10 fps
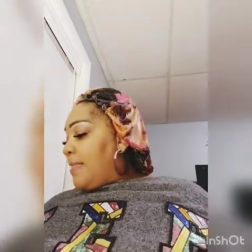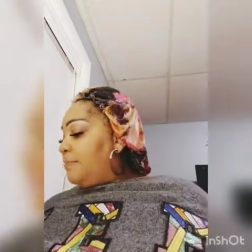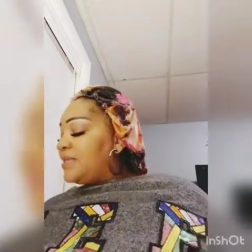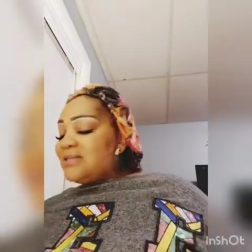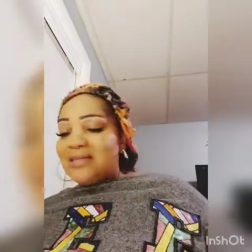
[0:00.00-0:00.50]

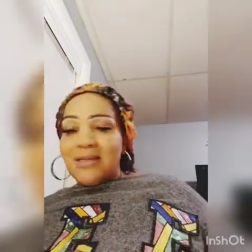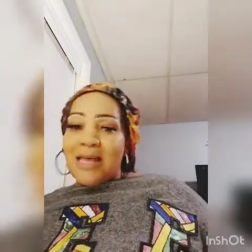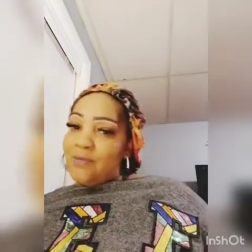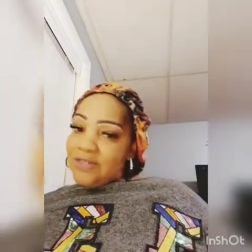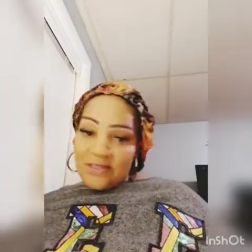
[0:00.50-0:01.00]
But still,
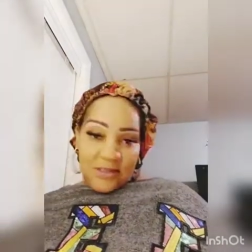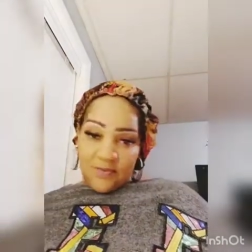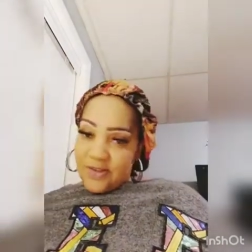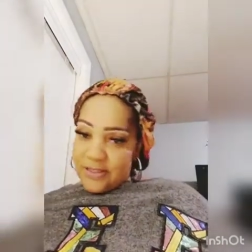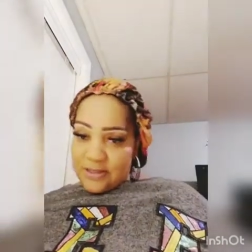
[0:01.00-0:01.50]
I wasn't
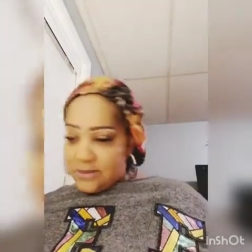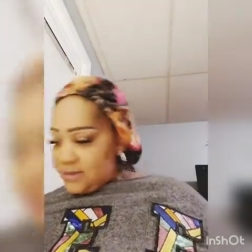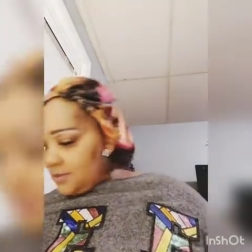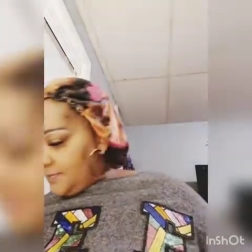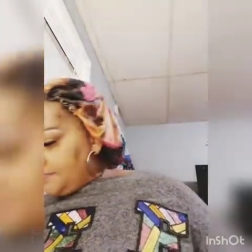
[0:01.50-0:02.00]
convinced.